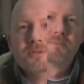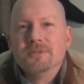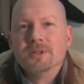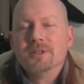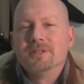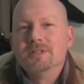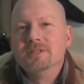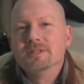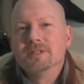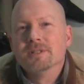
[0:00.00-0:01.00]
For those of
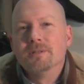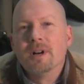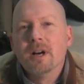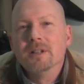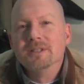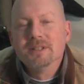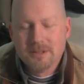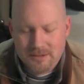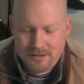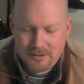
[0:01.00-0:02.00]
you still around,
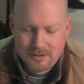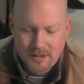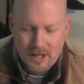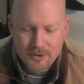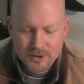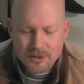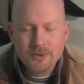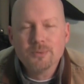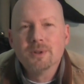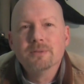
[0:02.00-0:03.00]
I was
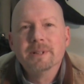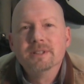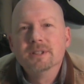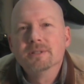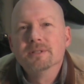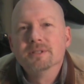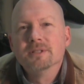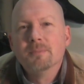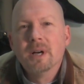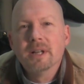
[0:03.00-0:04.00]
showing one of my secrets
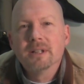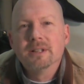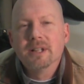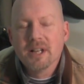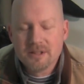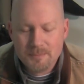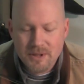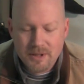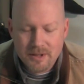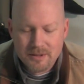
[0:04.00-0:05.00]
to Mike, and he asked
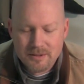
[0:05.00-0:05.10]
me to